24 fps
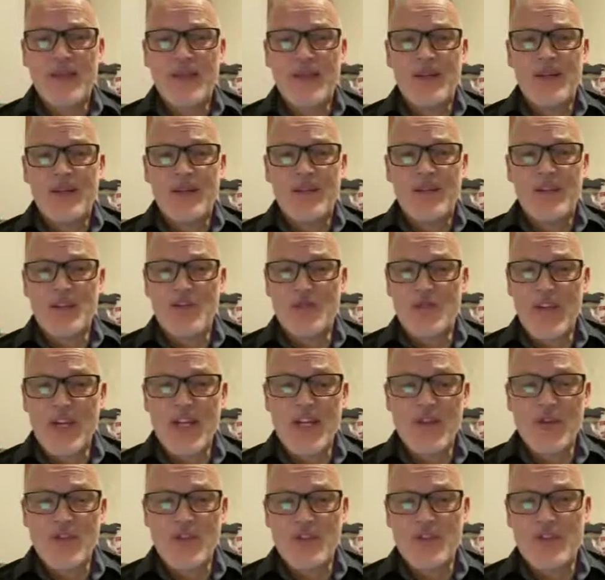This
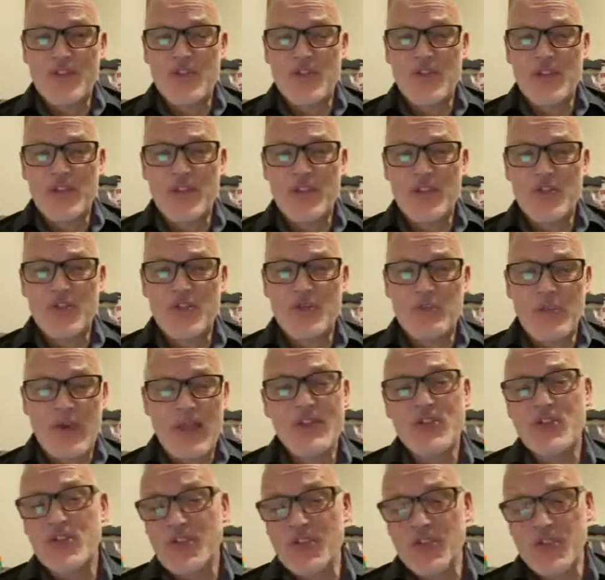video is, this
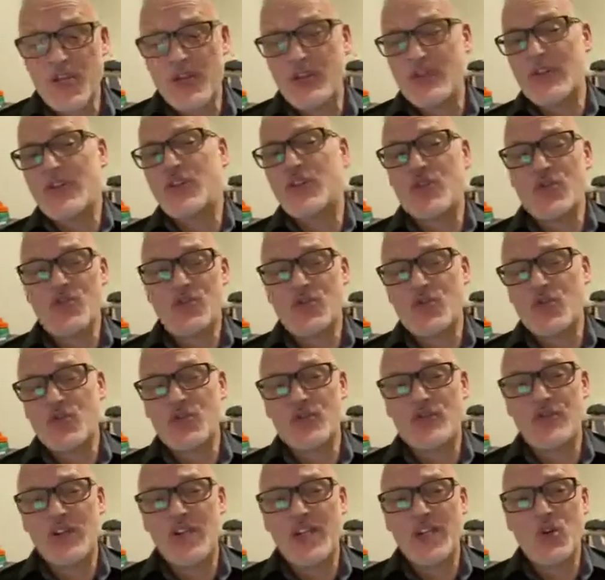message is coming to you through
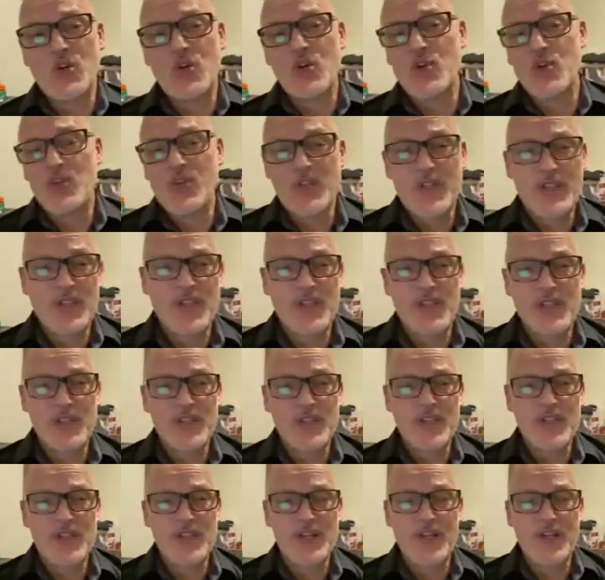video
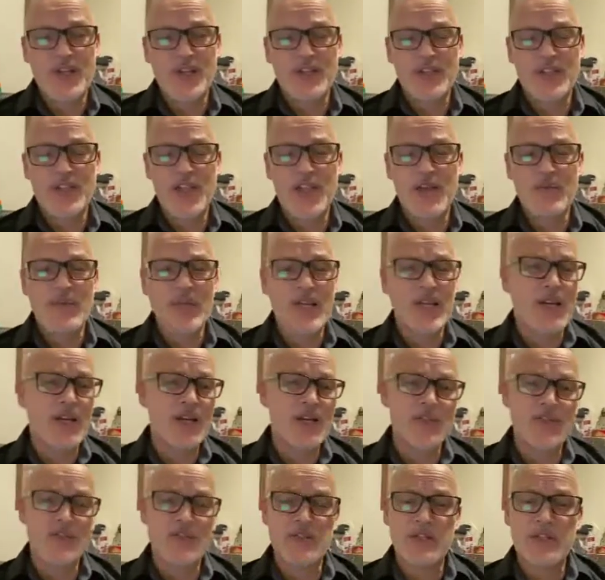uh, today
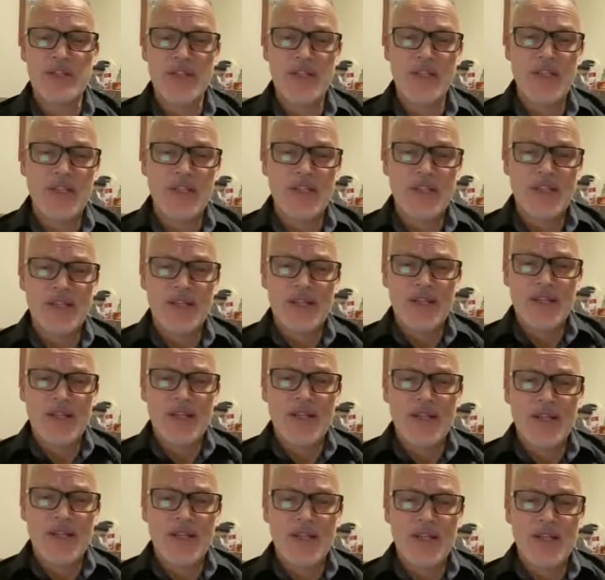because
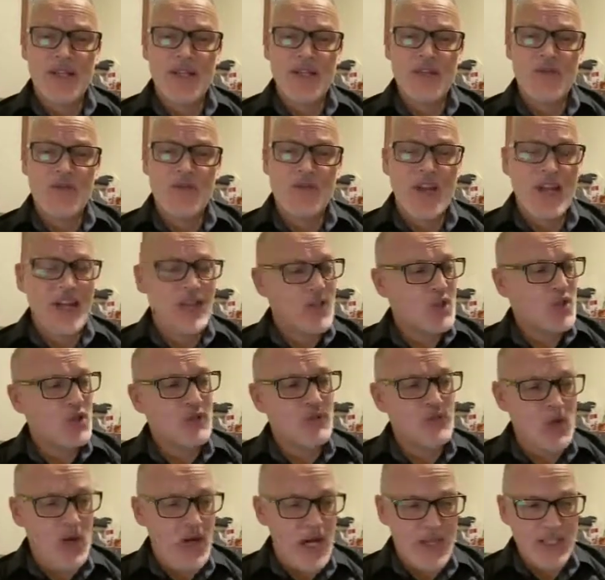
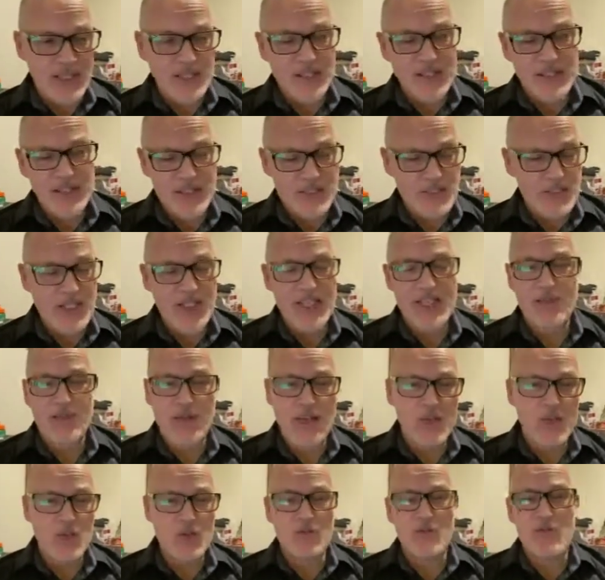Vancouver Island, it's Lake
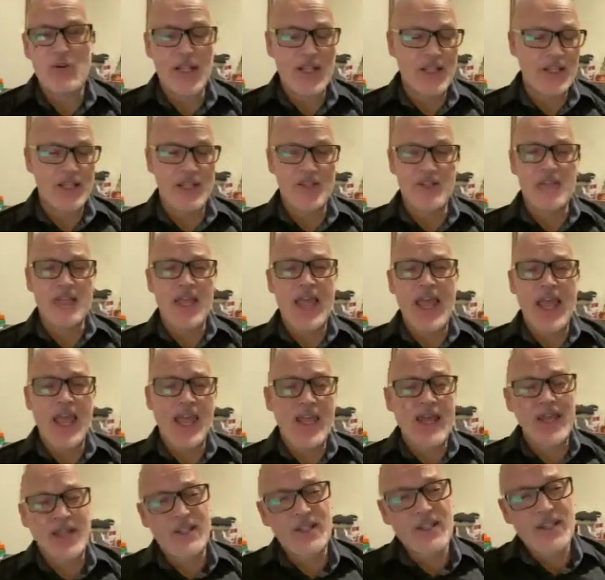Vancouver Island has
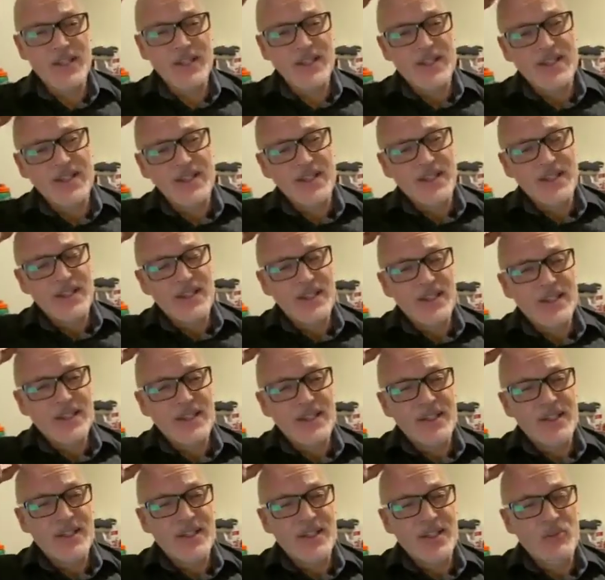had
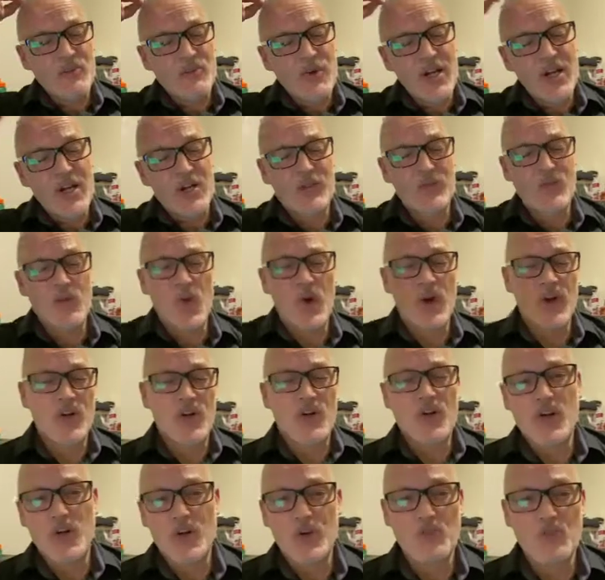a bucket of
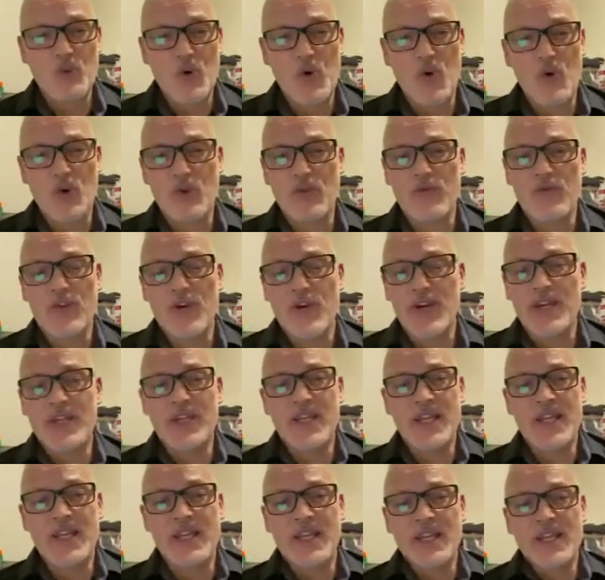water poured over it
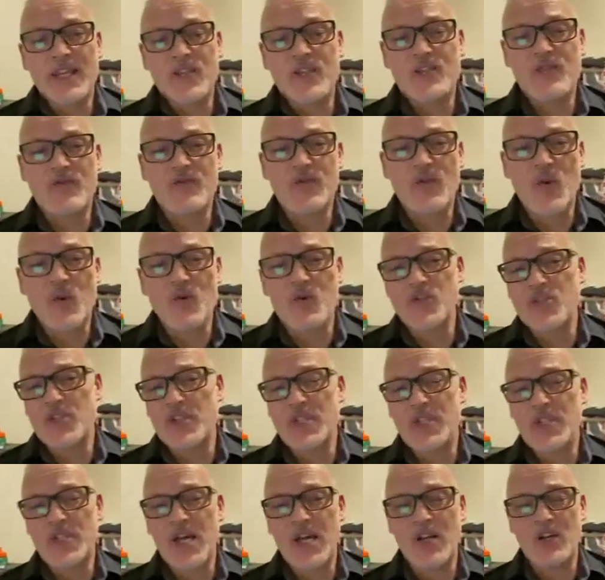and then it's frozen
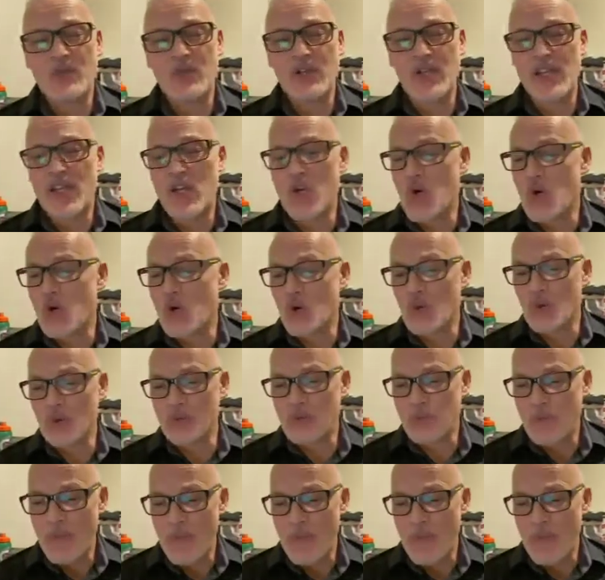and gotten really cold.